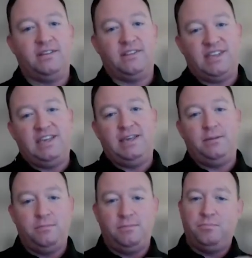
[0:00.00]
the
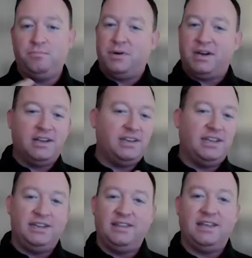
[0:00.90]
team
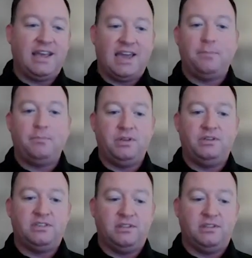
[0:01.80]
bonding that happens